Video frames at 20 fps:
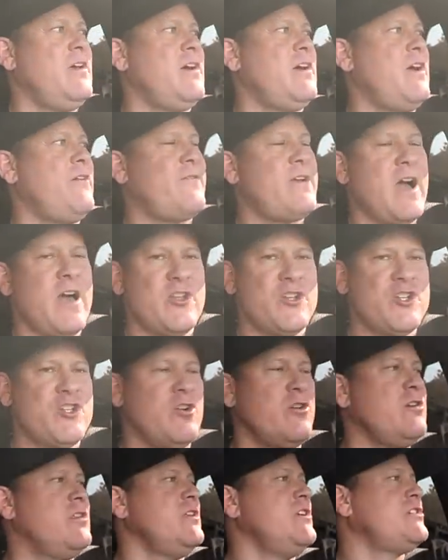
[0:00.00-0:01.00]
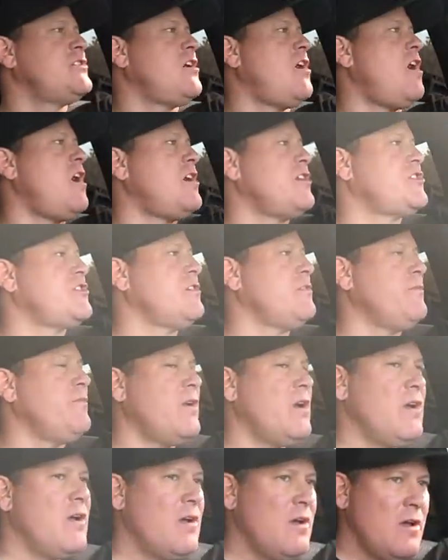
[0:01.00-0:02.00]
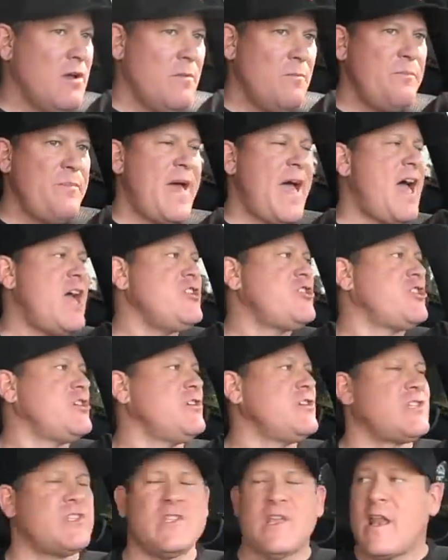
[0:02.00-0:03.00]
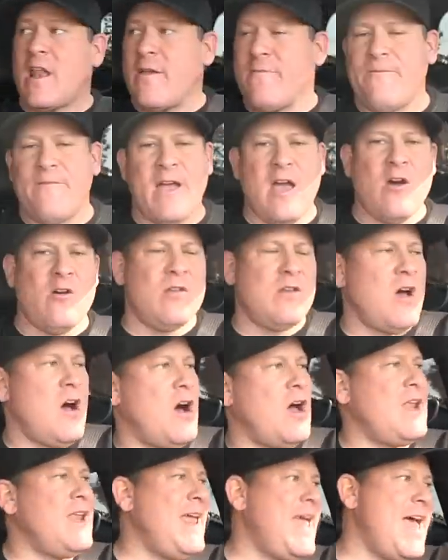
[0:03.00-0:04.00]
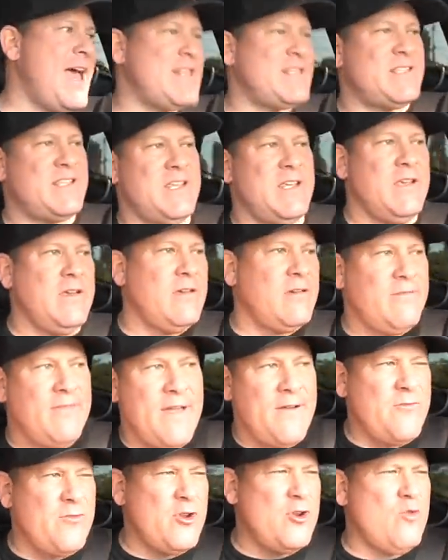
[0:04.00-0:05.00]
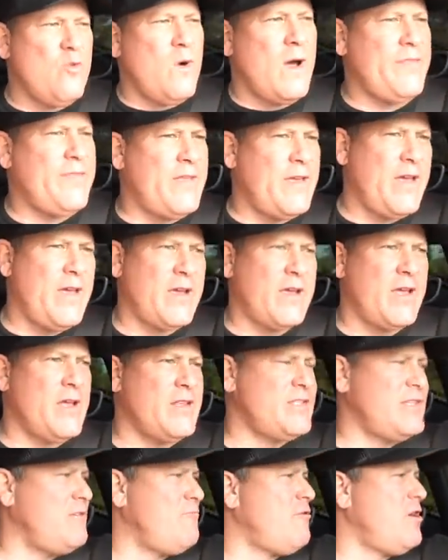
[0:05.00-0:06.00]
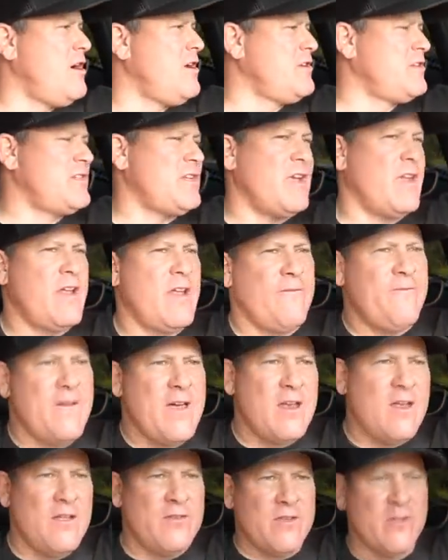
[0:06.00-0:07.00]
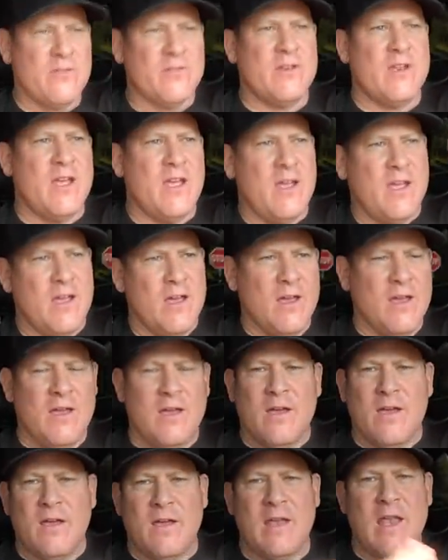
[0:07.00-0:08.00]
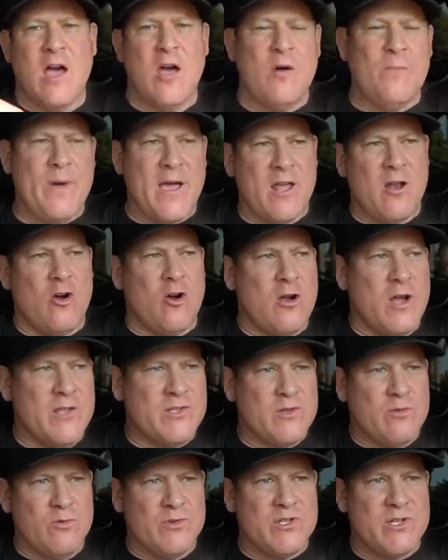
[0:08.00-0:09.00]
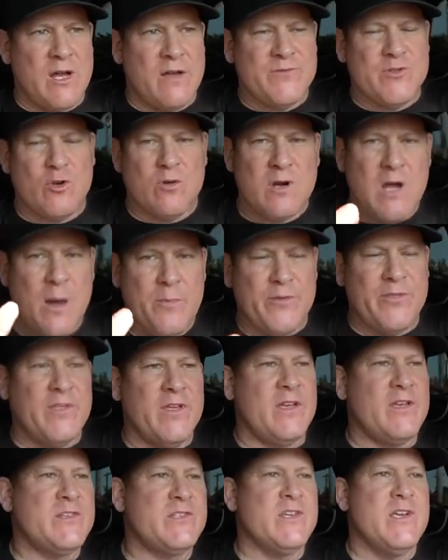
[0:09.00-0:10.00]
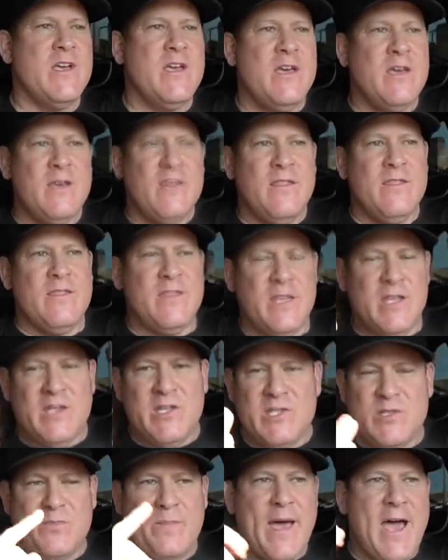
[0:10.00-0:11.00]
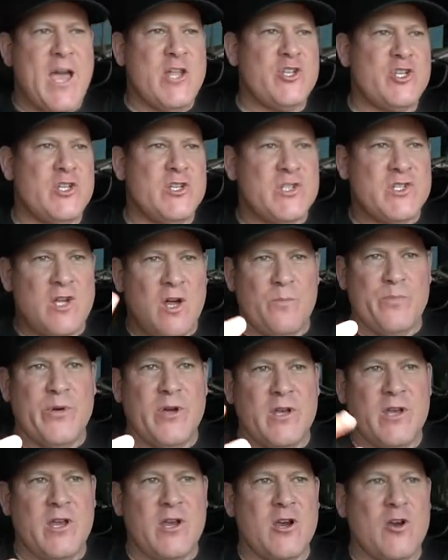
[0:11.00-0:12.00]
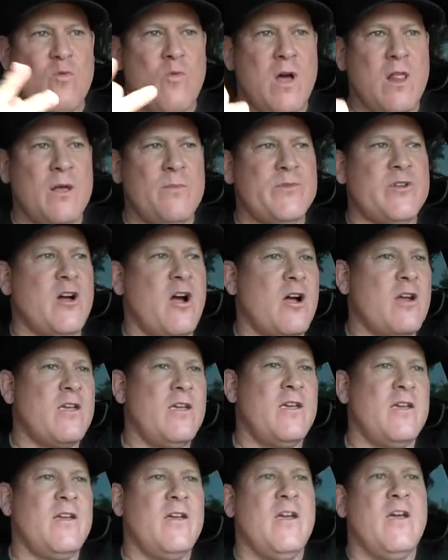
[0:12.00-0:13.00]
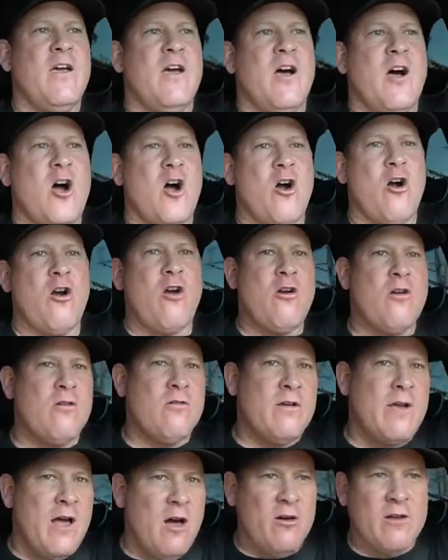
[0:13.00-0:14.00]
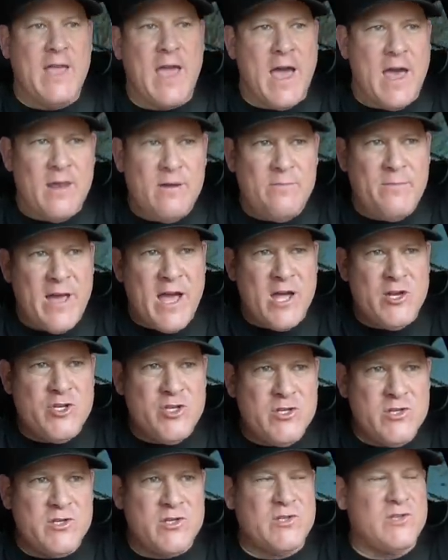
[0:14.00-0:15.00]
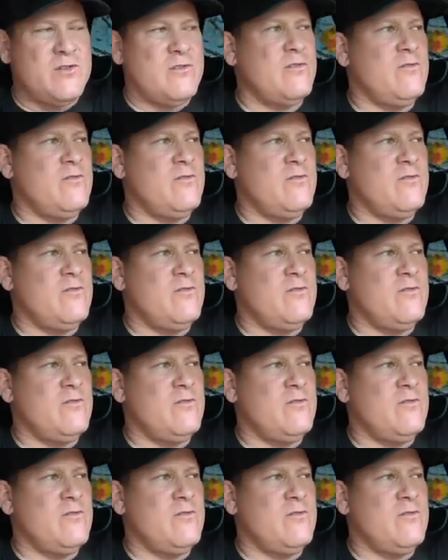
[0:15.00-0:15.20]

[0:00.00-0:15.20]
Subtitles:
I've got to show you these awesome badges that I found on Etsy. Never knew what the heck Etsy was, and I found out the other day, and now I'm buying all kinds of cool stuff. So a couple things. These badges I'll put here while I'm talking are Hellcat badges